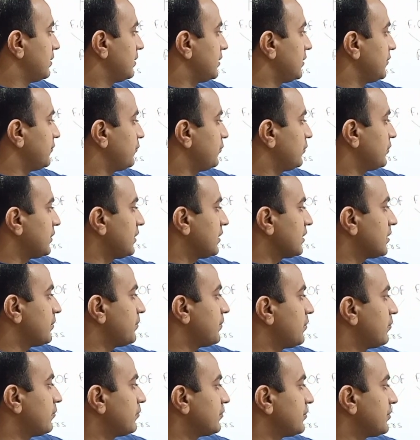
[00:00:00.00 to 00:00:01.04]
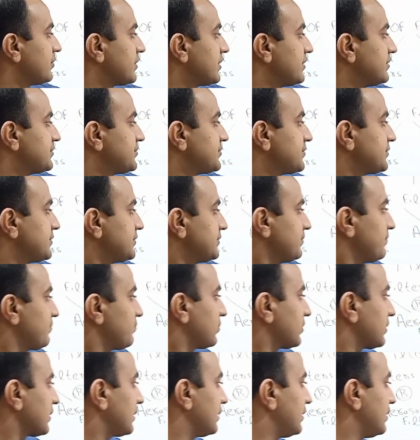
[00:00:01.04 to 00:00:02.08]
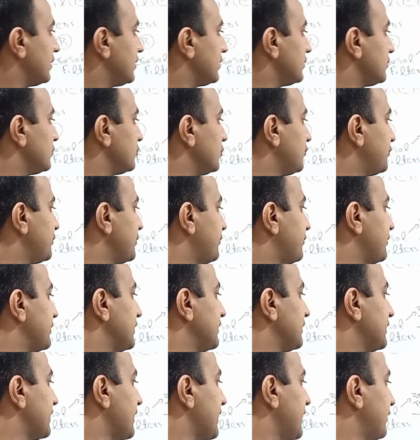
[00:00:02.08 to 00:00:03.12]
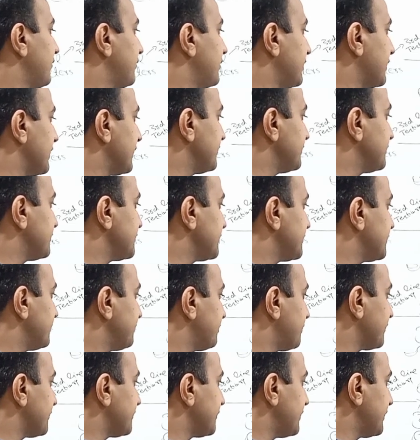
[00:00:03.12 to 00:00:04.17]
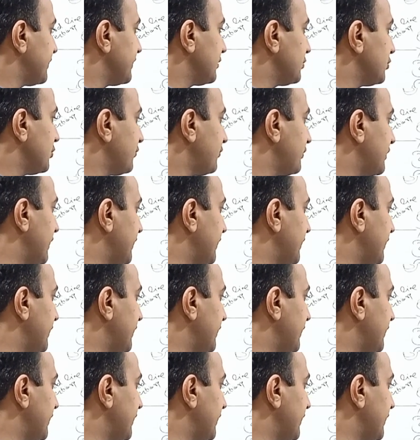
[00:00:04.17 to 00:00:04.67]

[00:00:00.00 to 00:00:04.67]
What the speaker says: If we talk about retention, U15 have retention percentage of